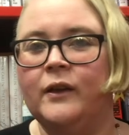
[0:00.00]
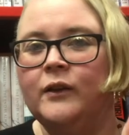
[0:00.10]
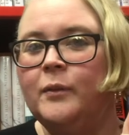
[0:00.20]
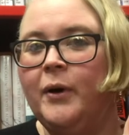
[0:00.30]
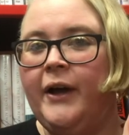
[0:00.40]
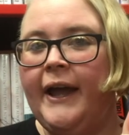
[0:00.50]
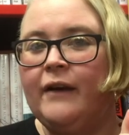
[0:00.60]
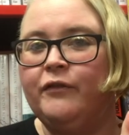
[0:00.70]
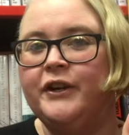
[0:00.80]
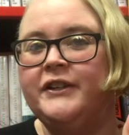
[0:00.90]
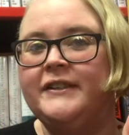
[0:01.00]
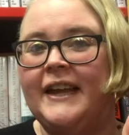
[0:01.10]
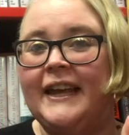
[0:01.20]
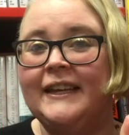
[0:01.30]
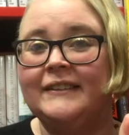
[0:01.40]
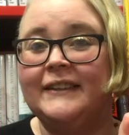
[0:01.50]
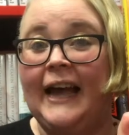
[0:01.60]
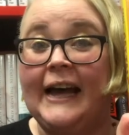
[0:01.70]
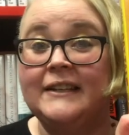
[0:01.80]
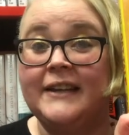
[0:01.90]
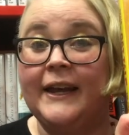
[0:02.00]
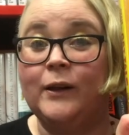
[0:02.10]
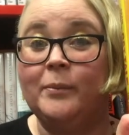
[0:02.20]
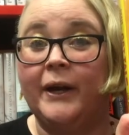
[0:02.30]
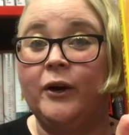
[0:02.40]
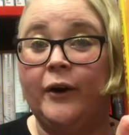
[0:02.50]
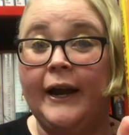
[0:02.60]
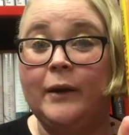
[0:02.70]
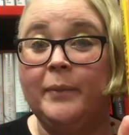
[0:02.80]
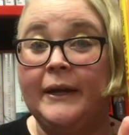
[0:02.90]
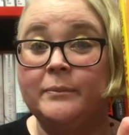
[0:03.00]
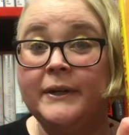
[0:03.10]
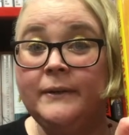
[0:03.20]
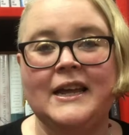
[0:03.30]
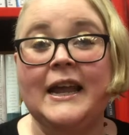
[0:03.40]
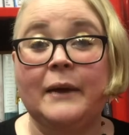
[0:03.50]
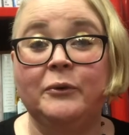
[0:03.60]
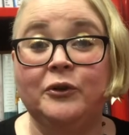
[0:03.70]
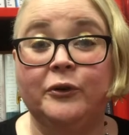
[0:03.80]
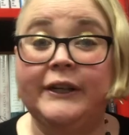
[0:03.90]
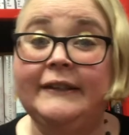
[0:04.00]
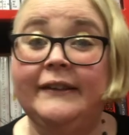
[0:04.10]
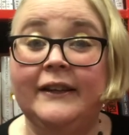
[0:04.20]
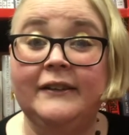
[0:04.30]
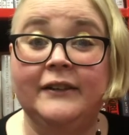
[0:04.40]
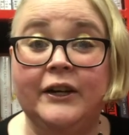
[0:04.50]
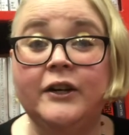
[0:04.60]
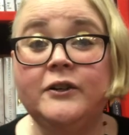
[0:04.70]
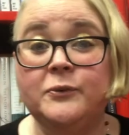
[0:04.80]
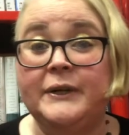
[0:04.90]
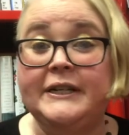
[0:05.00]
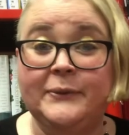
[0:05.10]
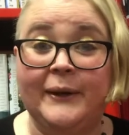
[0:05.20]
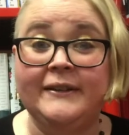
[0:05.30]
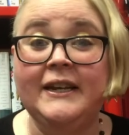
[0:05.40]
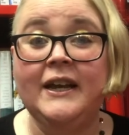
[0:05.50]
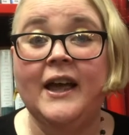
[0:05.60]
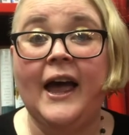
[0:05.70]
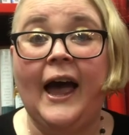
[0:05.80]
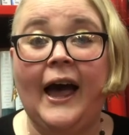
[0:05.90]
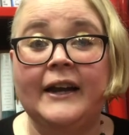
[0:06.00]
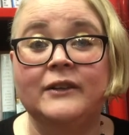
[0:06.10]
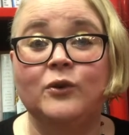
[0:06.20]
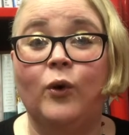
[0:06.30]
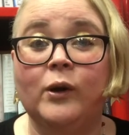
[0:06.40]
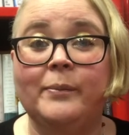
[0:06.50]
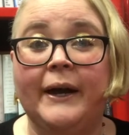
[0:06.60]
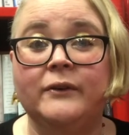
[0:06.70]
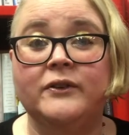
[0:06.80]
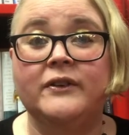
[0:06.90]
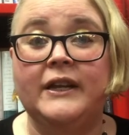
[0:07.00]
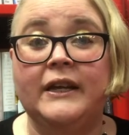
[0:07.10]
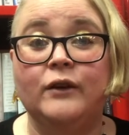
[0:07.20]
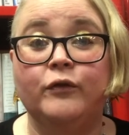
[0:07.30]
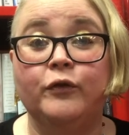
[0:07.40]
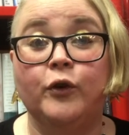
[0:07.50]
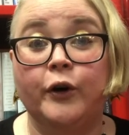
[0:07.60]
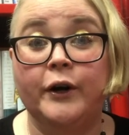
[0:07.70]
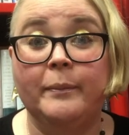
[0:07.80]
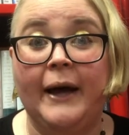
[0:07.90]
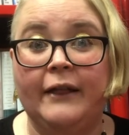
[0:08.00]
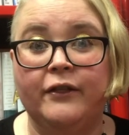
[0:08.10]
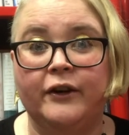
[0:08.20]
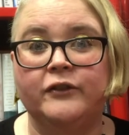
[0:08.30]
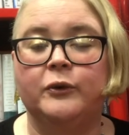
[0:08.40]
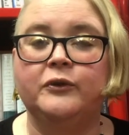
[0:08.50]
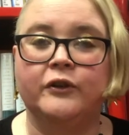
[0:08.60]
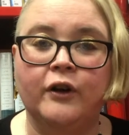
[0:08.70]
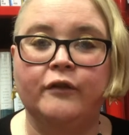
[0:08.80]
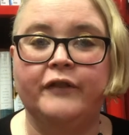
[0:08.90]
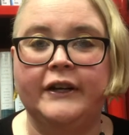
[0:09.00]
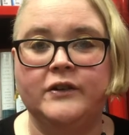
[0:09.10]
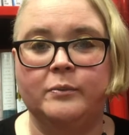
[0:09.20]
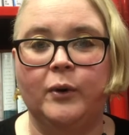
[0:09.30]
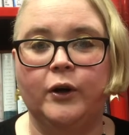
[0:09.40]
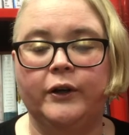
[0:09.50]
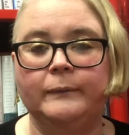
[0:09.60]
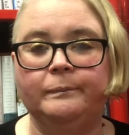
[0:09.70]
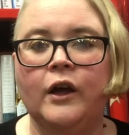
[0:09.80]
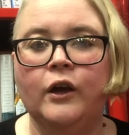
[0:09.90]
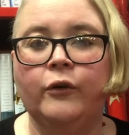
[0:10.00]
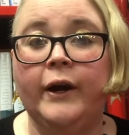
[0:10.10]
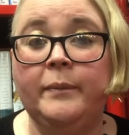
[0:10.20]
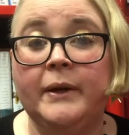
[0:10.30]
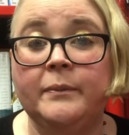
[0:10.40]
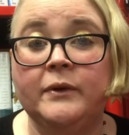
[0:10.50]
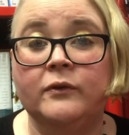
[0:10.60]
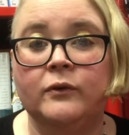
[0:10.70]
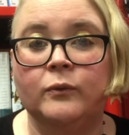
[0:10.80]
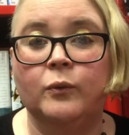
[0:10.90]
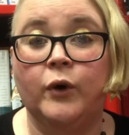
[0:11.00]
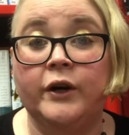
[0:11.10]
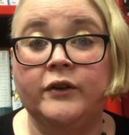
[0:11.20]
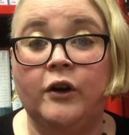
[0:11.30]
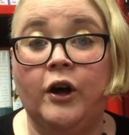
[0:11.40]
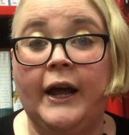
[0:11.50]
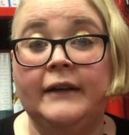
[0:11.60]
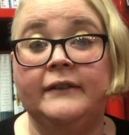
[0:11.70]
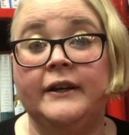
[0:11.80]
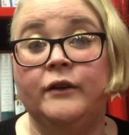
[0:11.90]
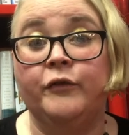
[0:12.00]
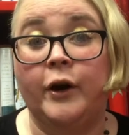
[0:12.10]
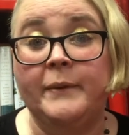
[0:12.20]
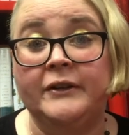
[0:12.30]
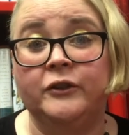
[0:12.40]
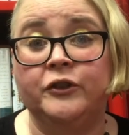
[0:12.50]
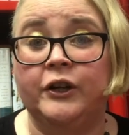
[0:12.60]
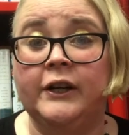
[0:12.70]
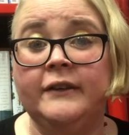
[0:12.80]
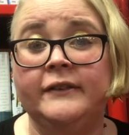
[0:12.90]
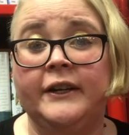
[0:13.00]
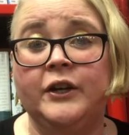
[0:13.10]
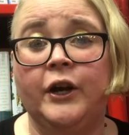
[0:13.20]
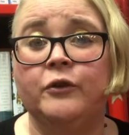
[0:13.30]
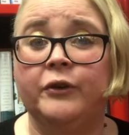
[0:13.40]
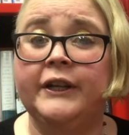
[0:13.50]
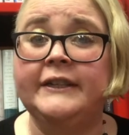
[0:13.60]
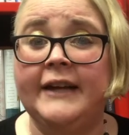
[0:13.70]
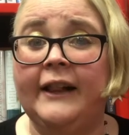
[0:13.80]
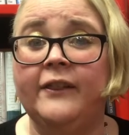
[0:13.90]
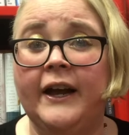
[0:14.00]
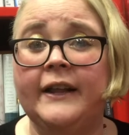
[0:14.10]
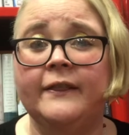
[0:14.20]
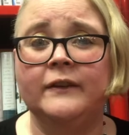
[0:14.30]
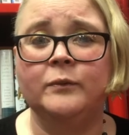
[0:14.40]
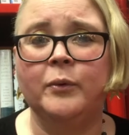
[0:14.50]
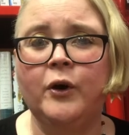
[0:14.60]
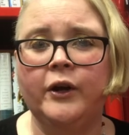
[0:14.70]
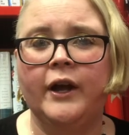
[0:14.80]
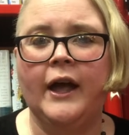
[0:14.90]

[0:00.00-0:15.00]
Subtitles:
The book I have for you today is Cattail by Craig Pittman. It was released this year, 2020, and it's all about the Florida panther, so it's a non-fiction book. Craig Pittman's worked a lot as an environmental journalist, and you can really tell that in this book.